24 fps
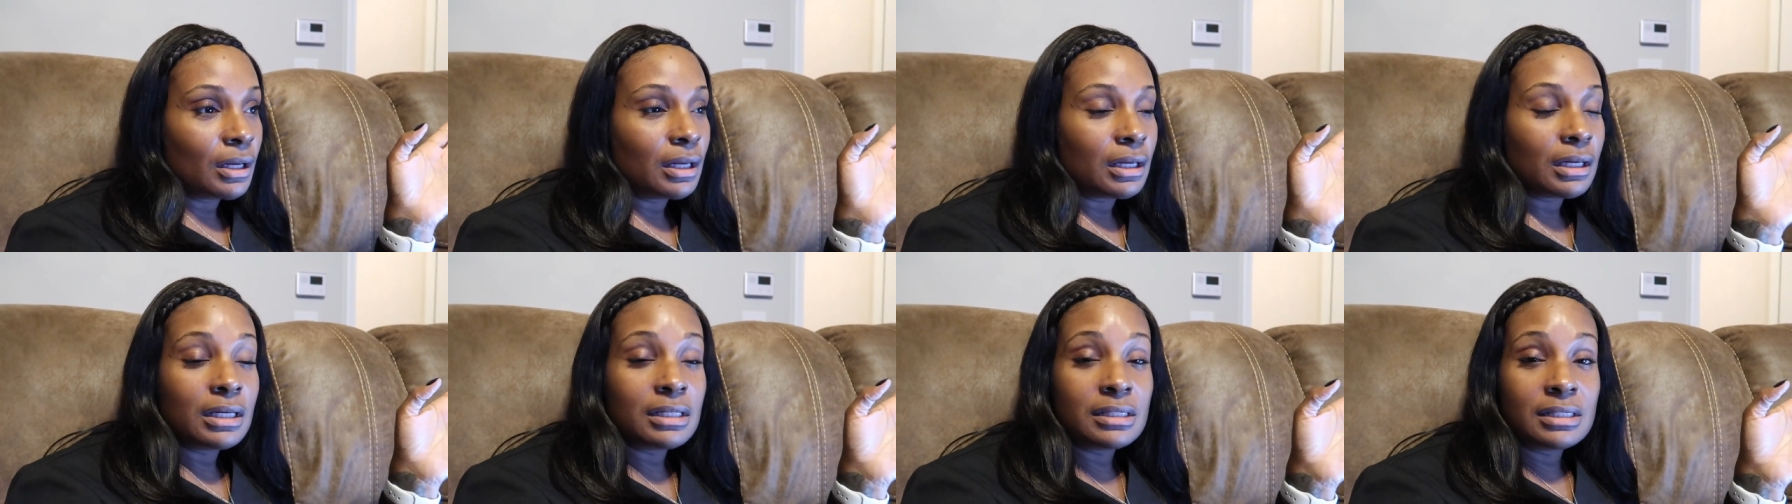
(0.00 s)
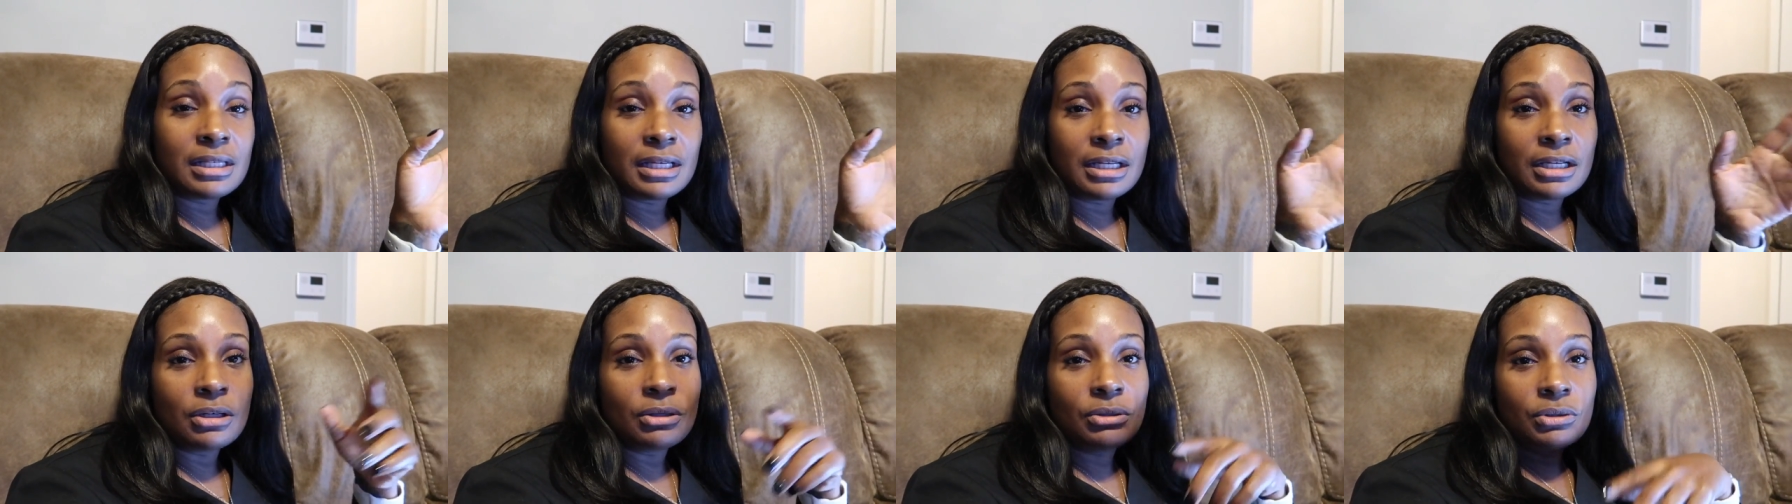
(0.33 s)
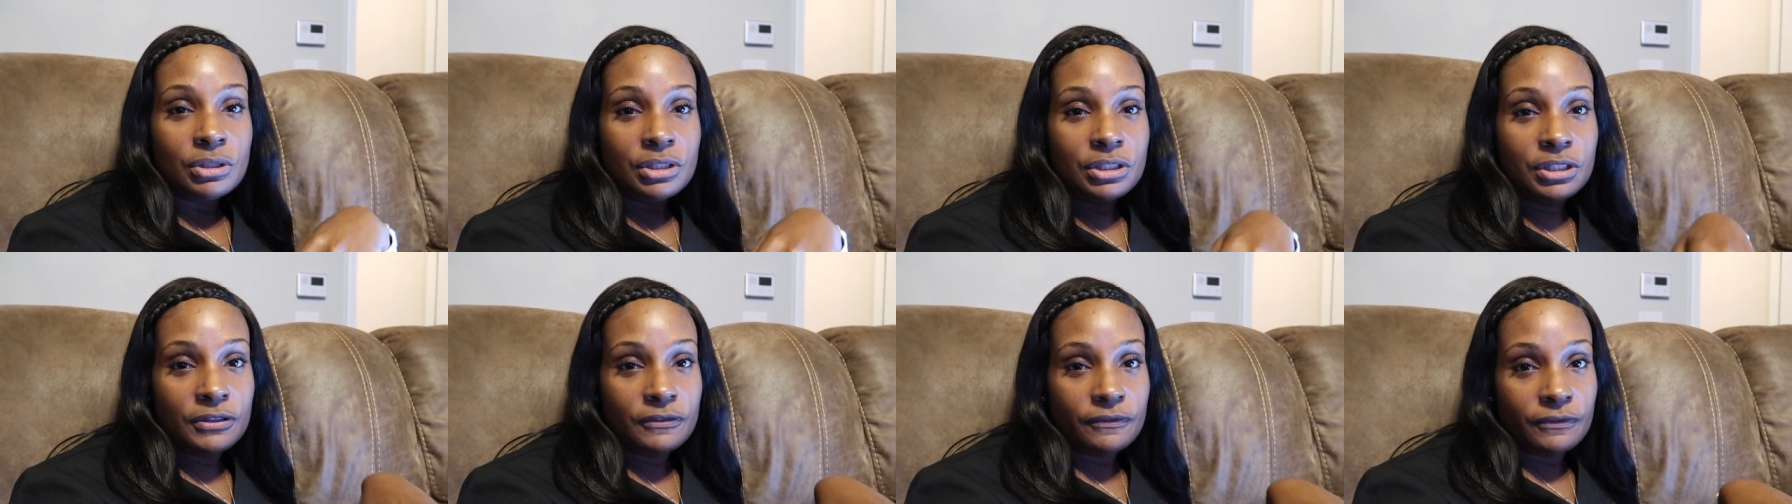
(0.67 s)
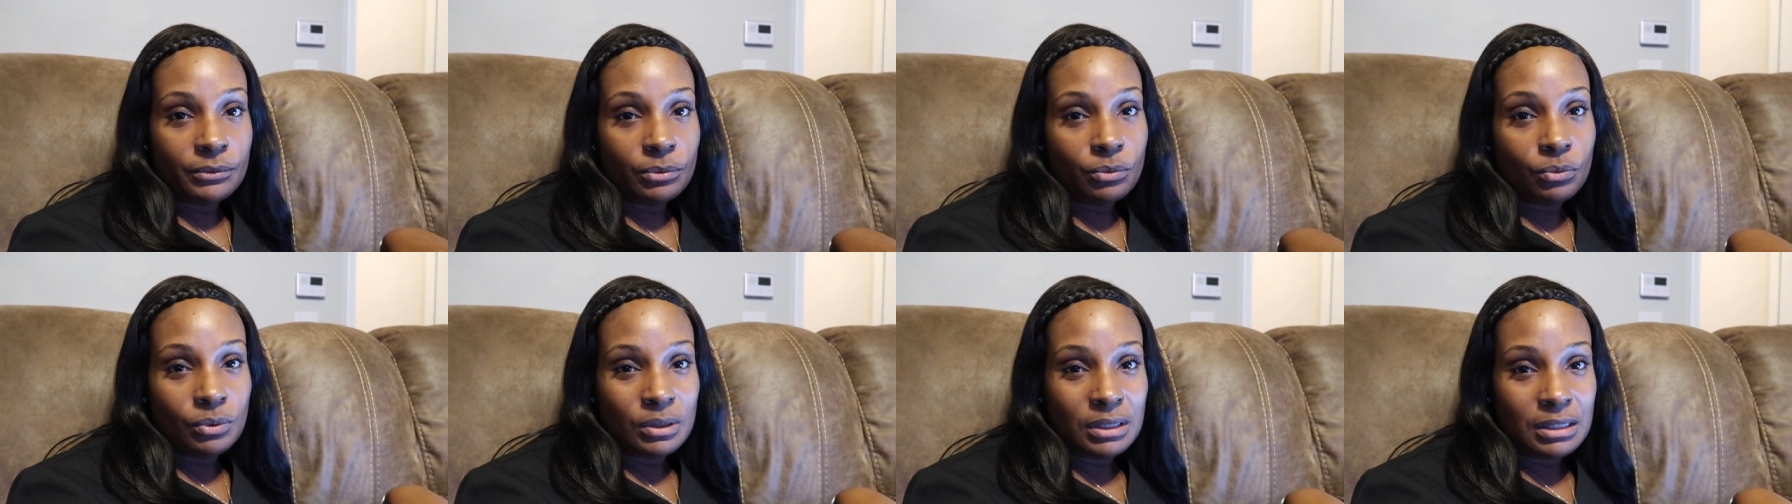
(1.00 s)
because they go to
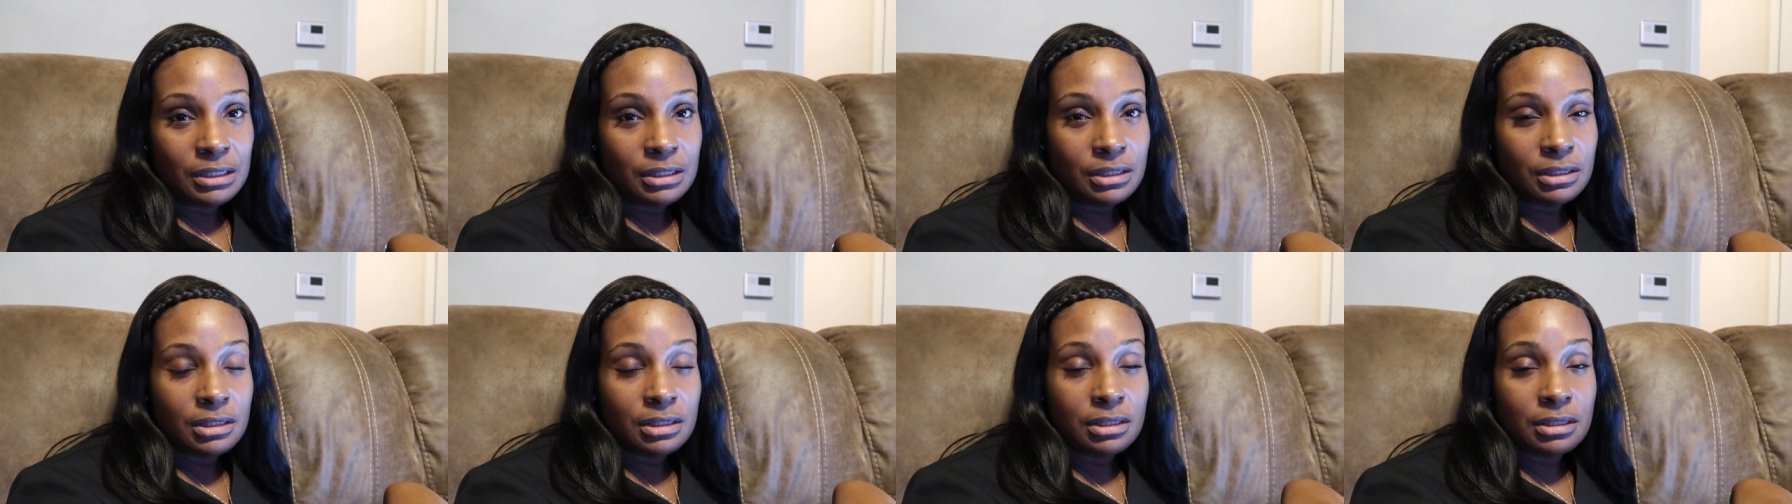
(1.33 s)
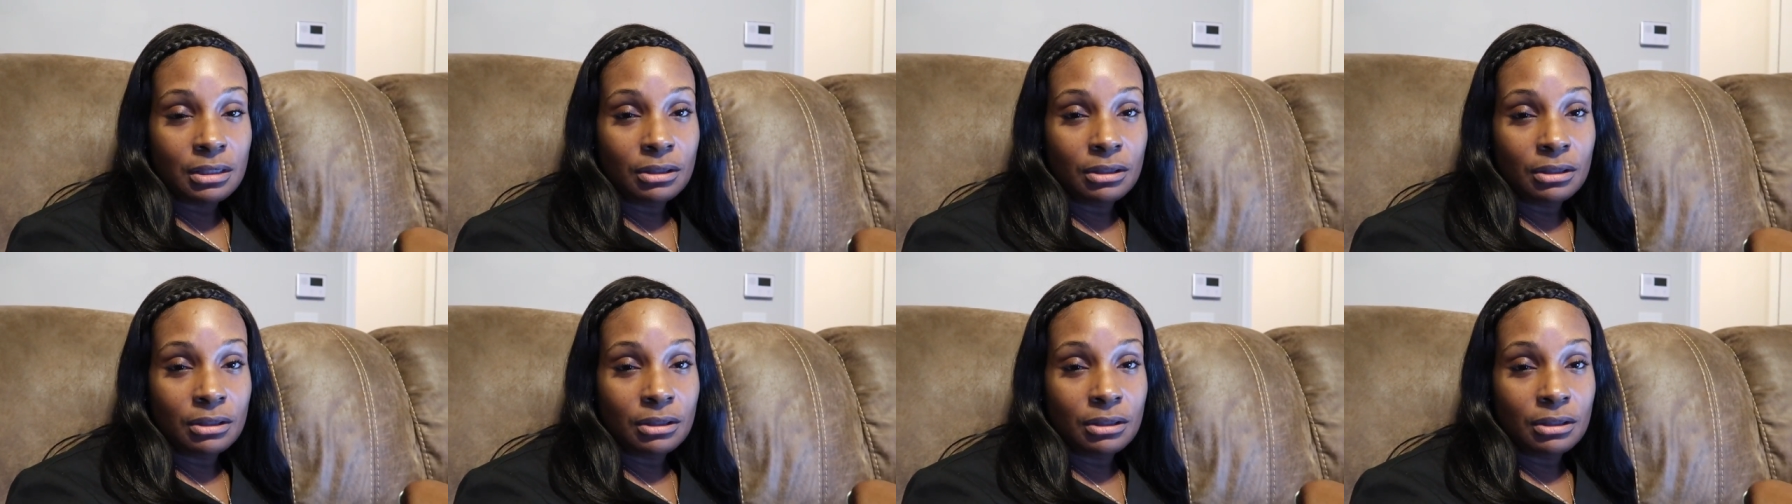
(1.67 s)
different ones.